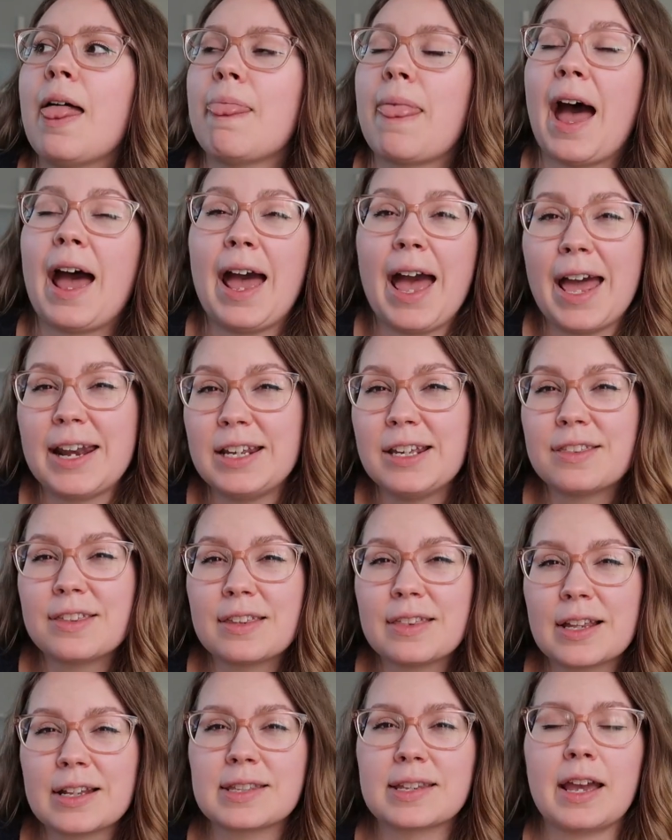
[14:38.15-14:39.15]
that
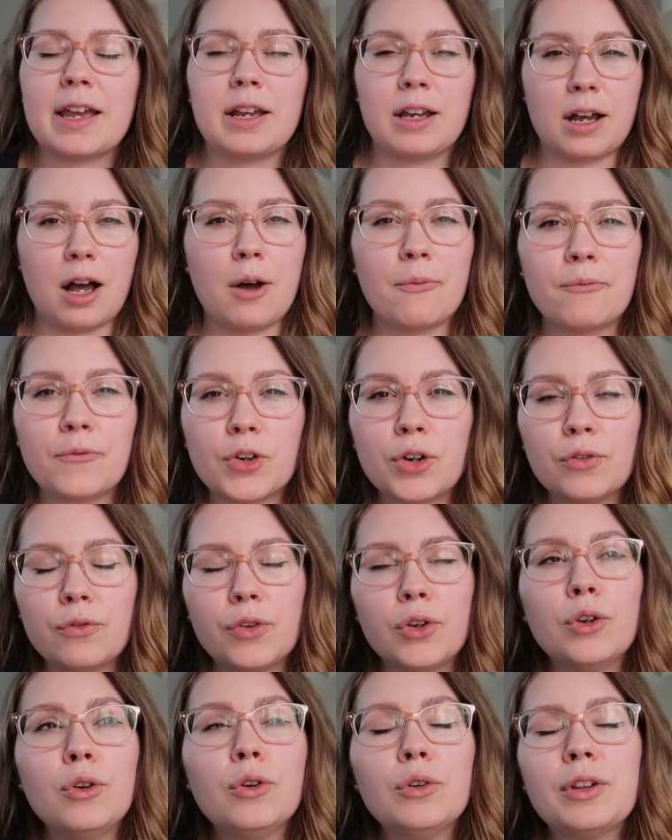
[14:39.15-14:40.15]
anything that's like comfort
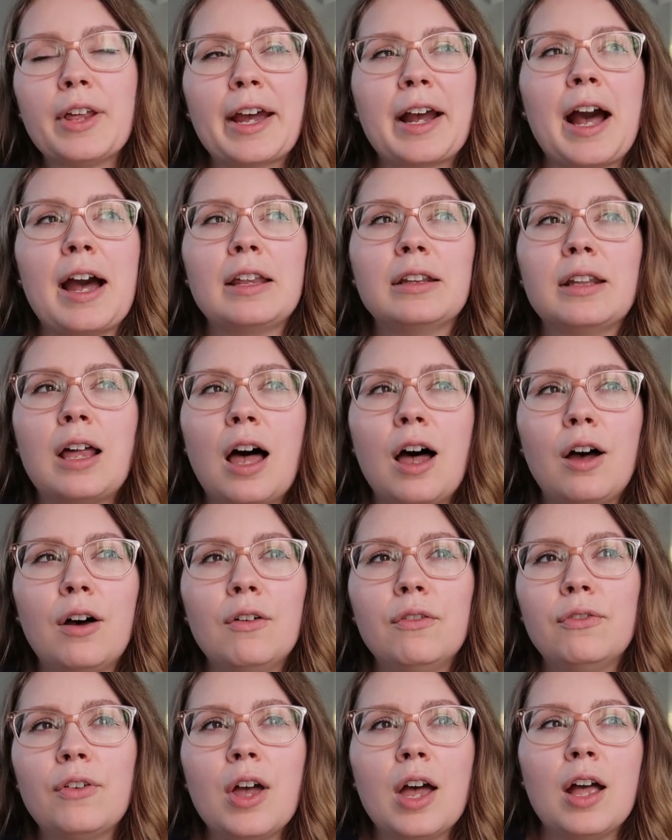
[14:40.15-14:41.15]
food, like I
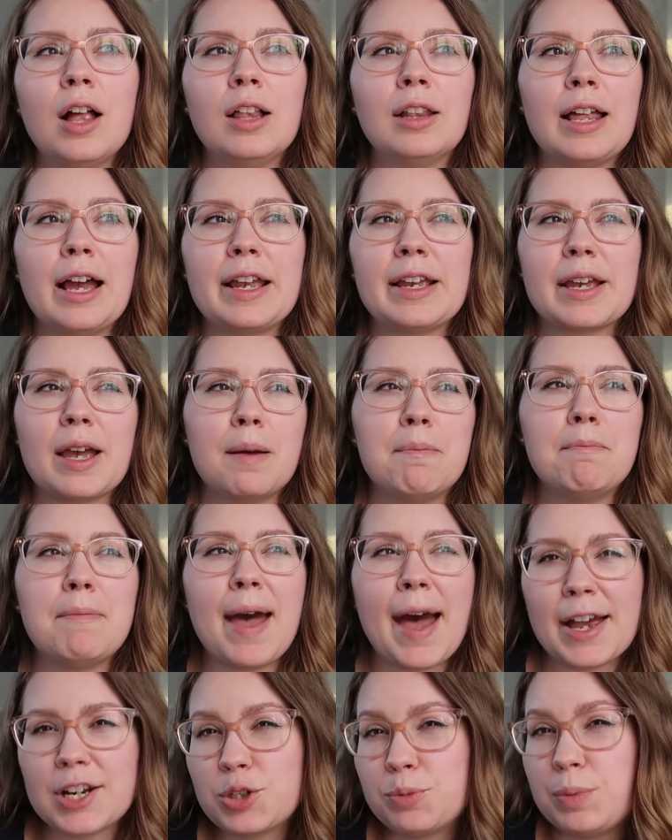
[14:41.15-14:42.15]
love like
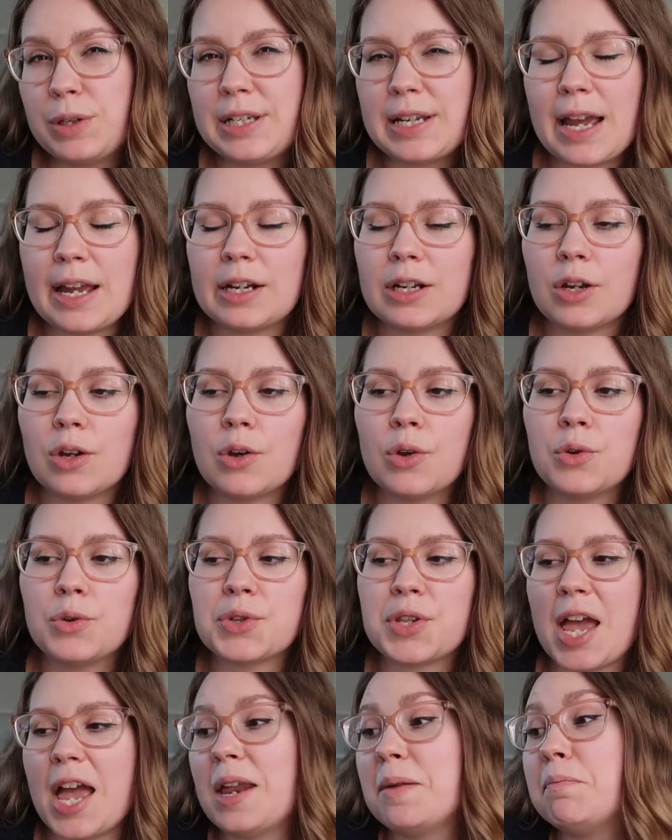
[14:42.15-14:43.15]
mashed
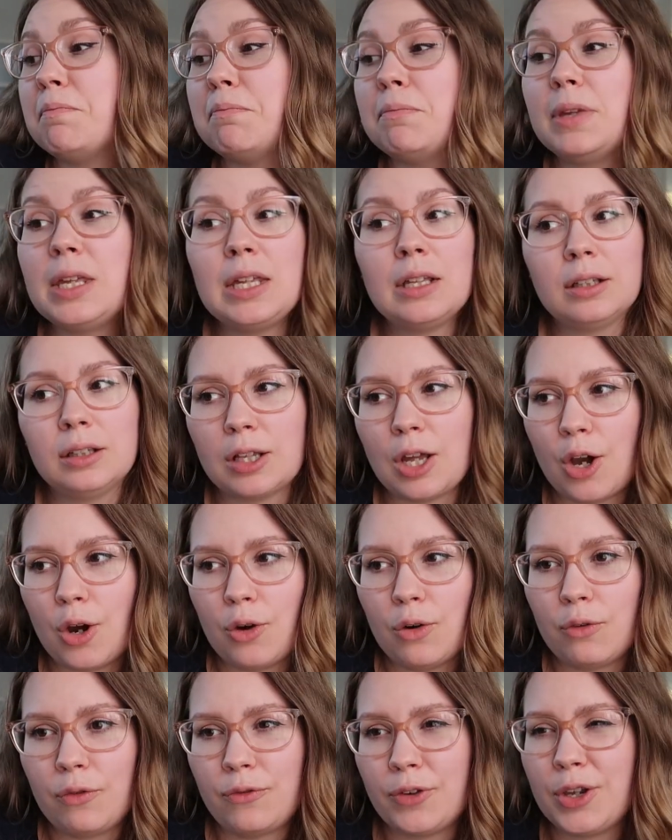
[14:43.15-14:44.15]
potatoes and
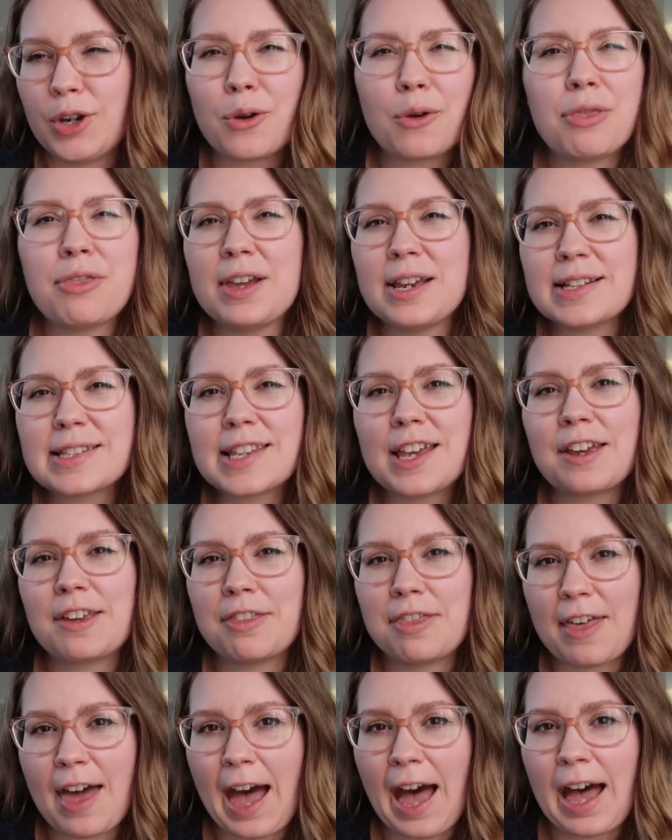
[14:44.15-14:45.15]
meatloaf, you know, things
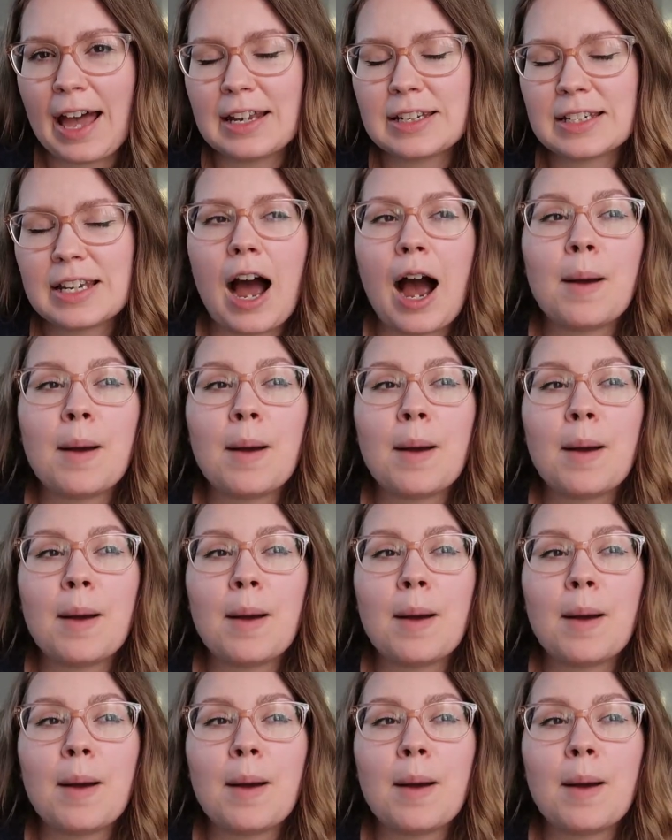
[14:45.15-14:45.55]
like that.